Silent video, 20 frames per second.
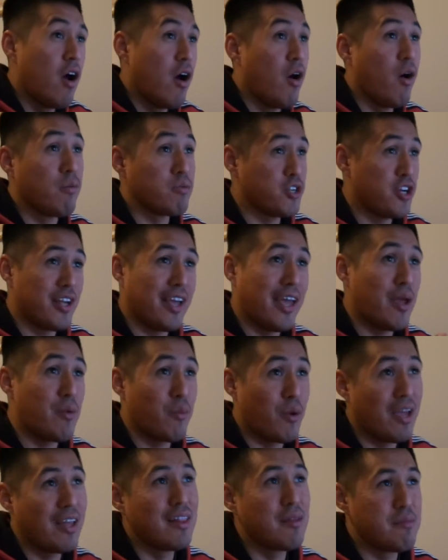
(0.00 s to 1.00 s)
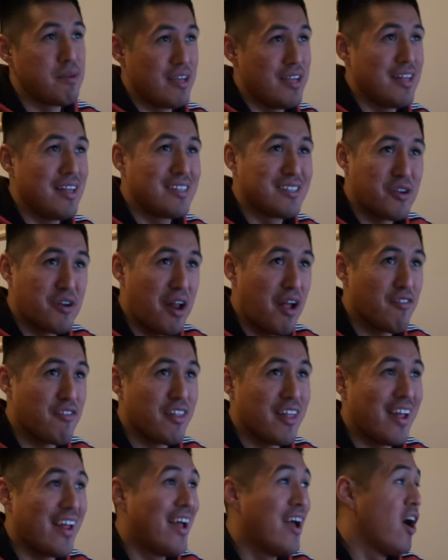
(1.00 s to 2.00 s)
Oh, I'm trying to gain weight, is there an app for
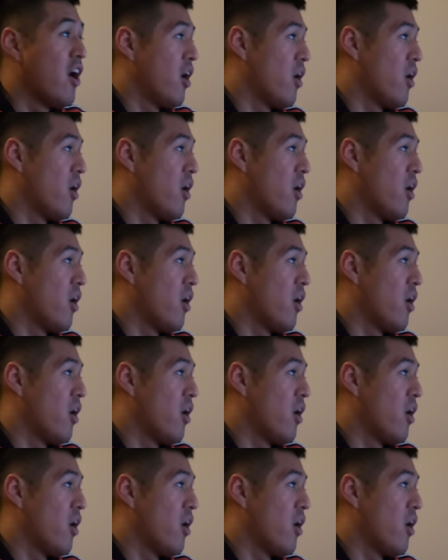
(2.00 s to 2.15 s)
that?